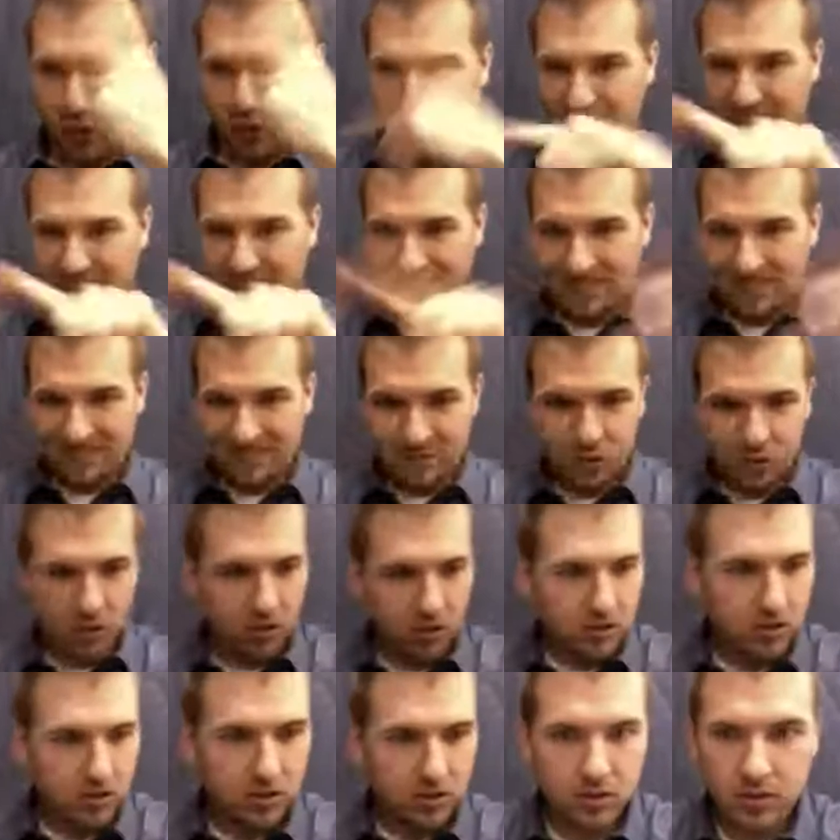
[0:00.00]
it looks
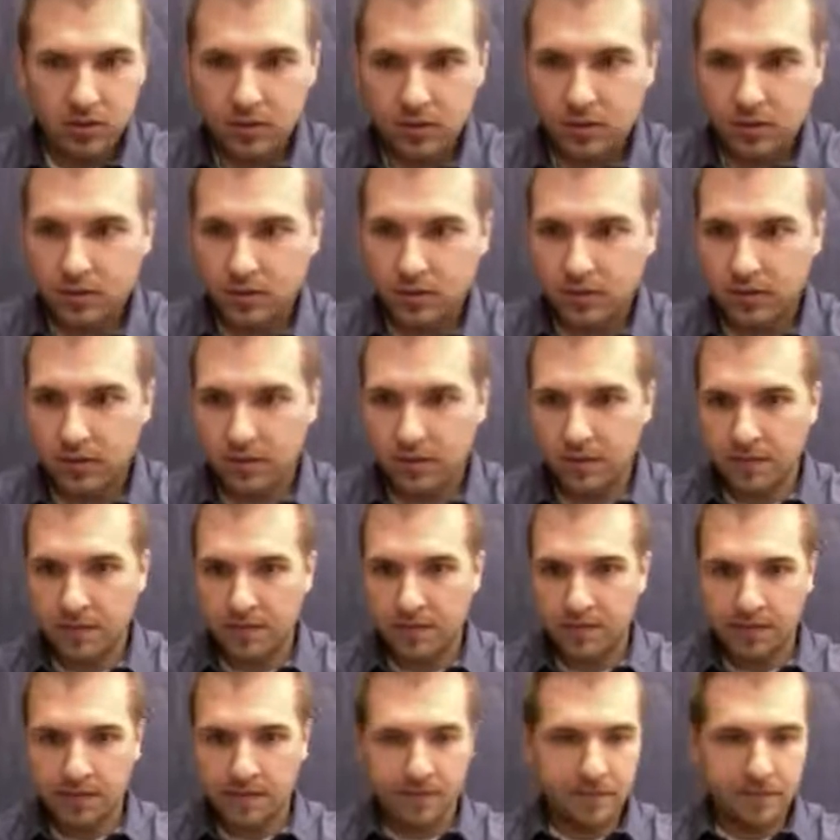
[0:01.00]
very similar to the other ones,
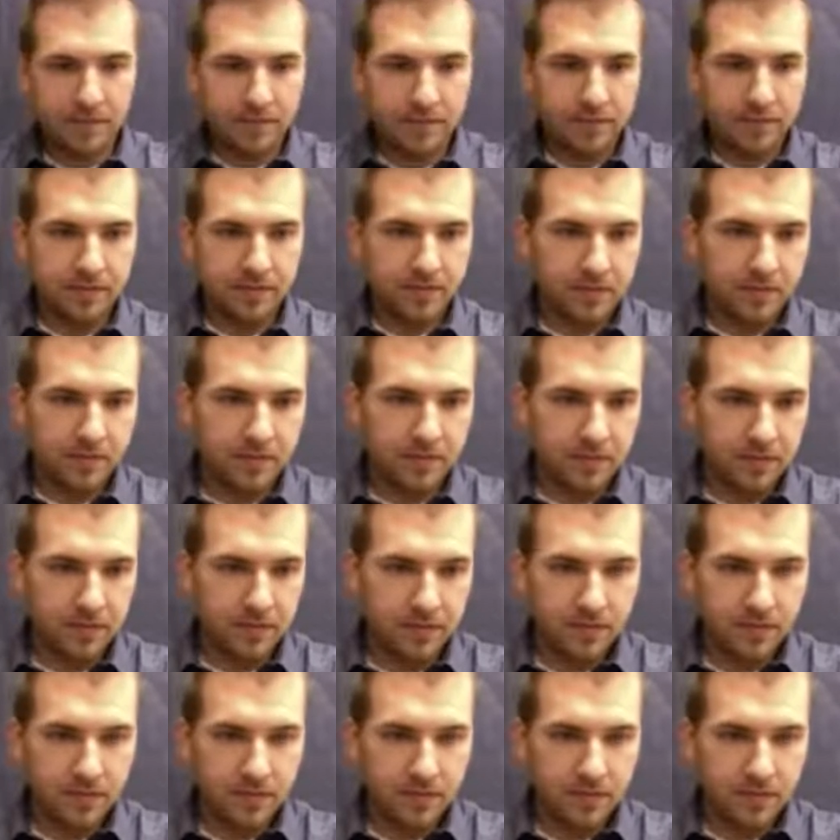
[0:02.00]
but it is different.